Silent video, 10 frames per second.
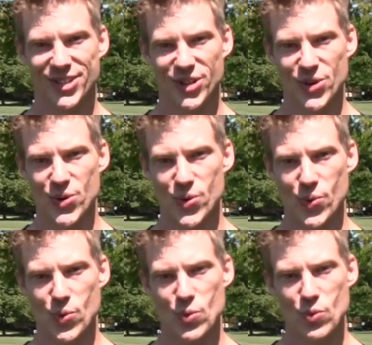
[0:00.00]

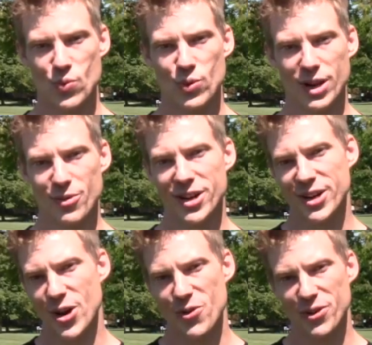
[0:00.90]
So, what I wanted
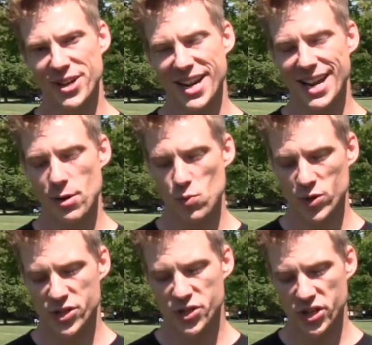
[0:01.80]
to go over today
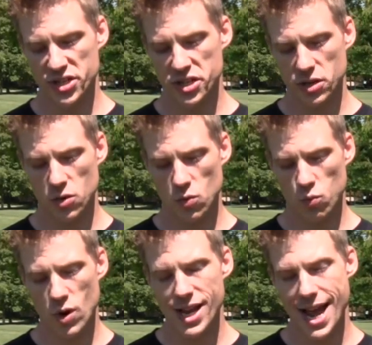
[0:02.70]
was just
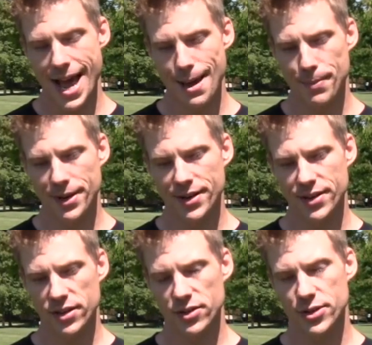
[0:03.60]
what
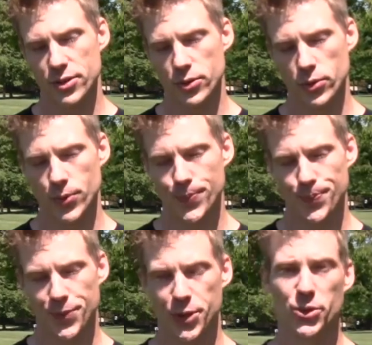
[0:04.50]
happened to
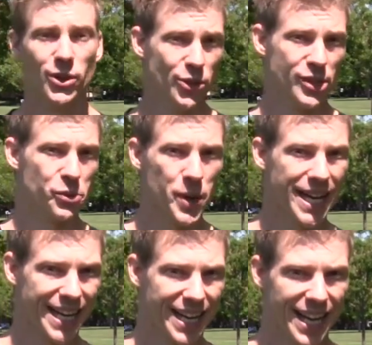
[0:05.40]
you losing
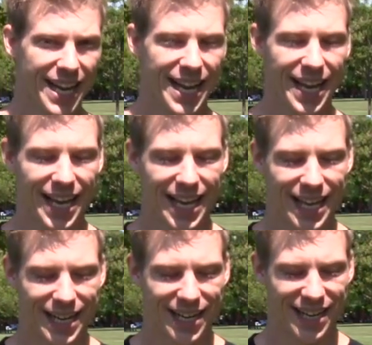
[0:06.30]
weight.
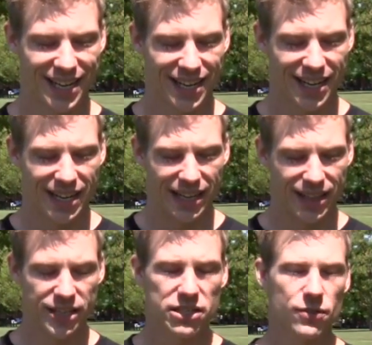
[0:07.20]
And
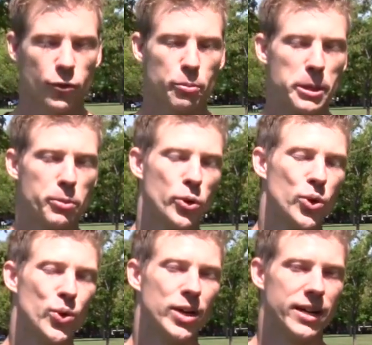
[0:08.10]
this is for people
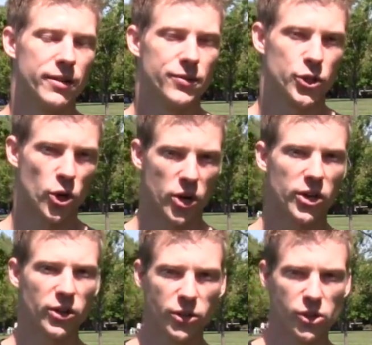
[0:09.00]
who have
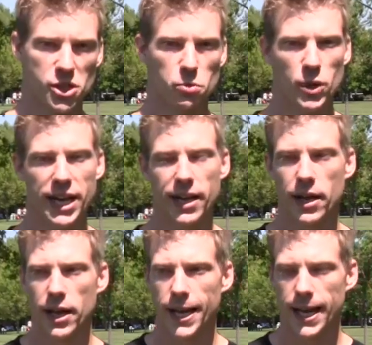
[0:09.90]
started to lose some
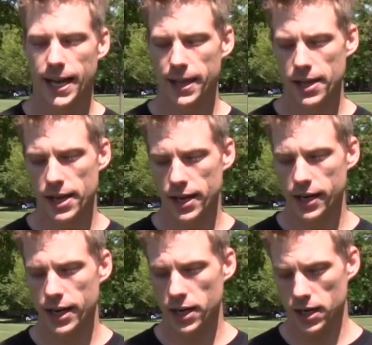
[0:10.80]
weight and
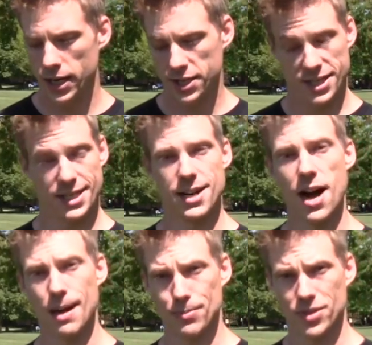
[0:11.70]
then it
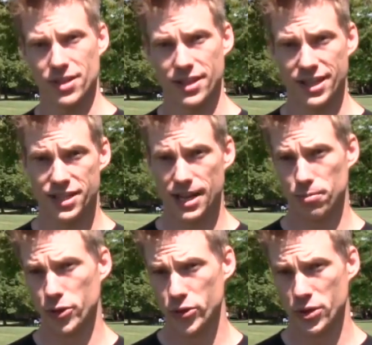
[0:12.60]
stopped. They
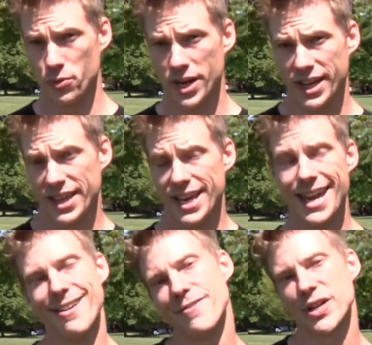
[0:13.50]
stopped losing weight and they
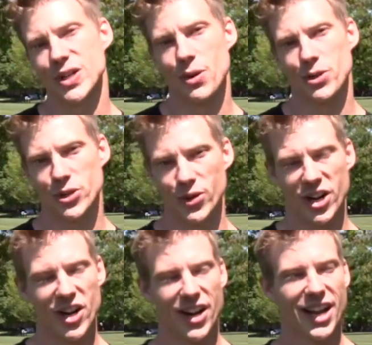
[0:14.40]
can't figure out what's
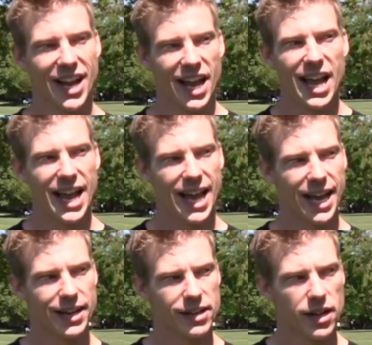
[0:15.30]
going on.
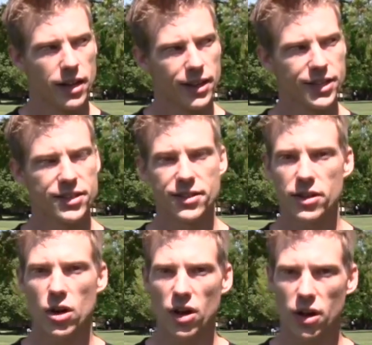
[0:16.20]
And this
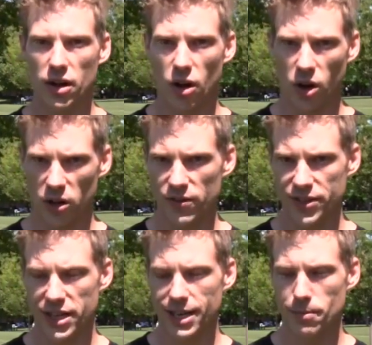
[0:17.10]
isn't all of
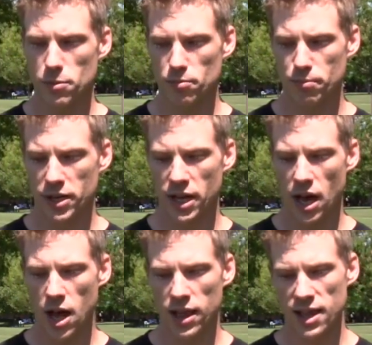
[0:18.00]
the time,
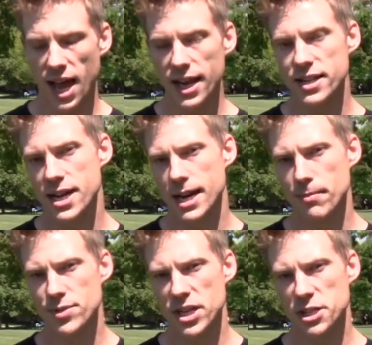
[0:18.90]
but a lot of
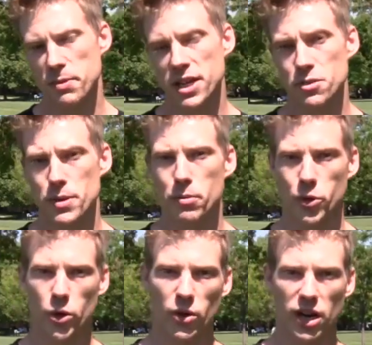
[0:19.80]
times it's because
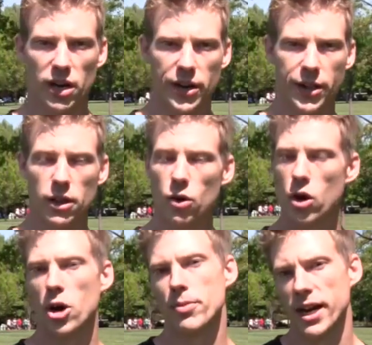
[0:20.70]
people are going on low
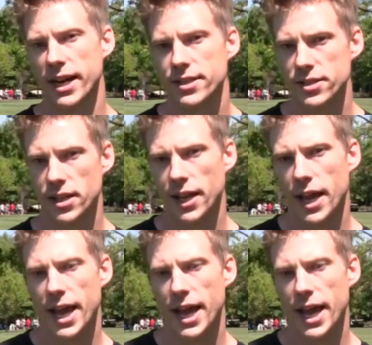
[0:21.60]
carb diets.